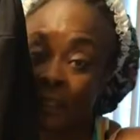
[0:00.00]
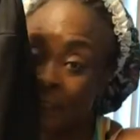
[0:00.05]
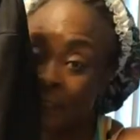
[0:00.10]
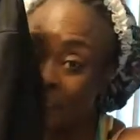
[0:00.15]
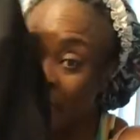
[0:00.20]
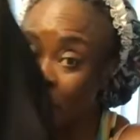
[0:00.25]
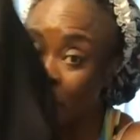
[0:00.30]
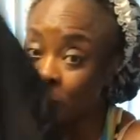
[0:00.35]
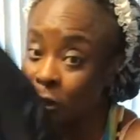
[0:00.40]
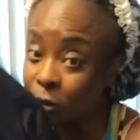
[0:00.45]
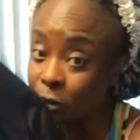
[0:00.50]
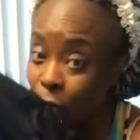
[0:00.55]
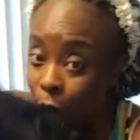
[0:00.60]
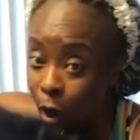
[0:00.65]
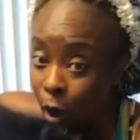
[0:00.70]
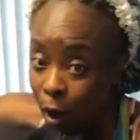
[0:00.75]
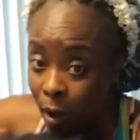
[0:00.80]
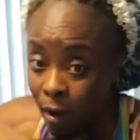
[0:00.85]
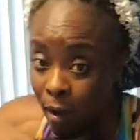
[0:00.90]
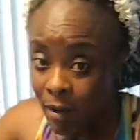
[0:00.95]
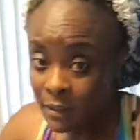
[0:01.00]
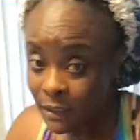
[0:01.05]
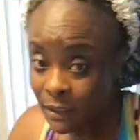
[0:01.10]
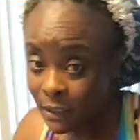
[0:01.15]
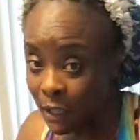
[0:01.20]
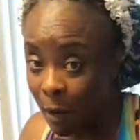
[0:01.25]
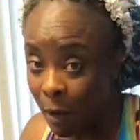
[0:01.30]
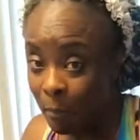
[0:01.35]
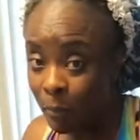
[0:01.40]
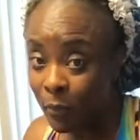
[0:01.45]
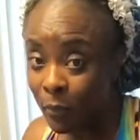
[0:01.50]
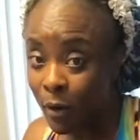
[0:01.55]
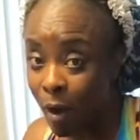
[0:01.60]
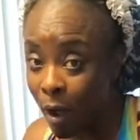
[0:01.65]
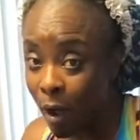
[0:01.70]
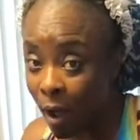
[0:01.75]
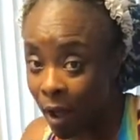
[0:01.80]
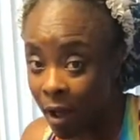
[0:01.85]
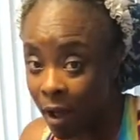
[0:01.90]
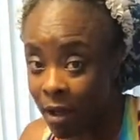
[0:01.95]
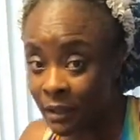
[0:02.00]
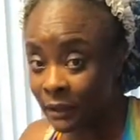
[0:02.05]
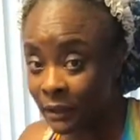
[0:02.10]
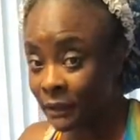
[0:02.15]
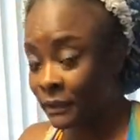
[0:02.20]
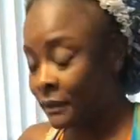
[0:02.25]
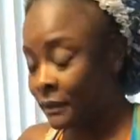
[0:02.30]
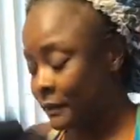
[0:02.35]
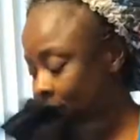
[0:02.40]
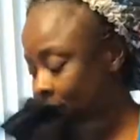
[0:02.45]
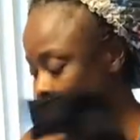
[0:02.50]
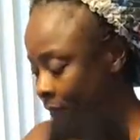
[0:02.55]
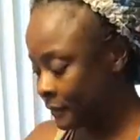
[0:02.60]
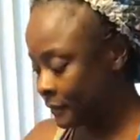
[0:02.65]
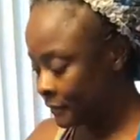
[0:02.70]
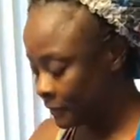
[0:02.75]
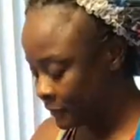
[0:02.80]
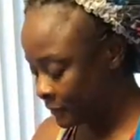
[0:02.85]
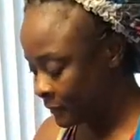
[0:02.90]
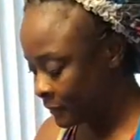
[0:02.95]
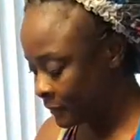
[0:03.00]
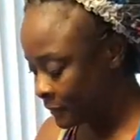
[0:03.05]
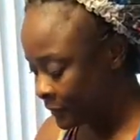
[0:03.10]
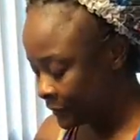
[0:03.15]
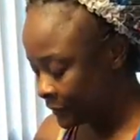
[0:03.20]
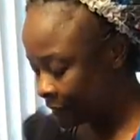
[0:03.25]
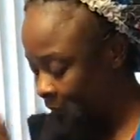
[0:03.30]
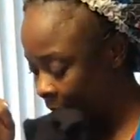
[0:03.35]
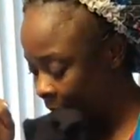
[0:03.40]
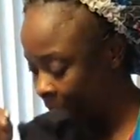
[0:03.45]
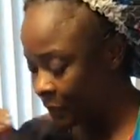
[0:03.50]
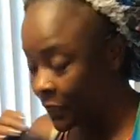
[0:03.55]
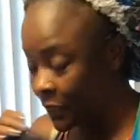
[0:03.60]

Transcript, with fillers: some drawers, some bras, some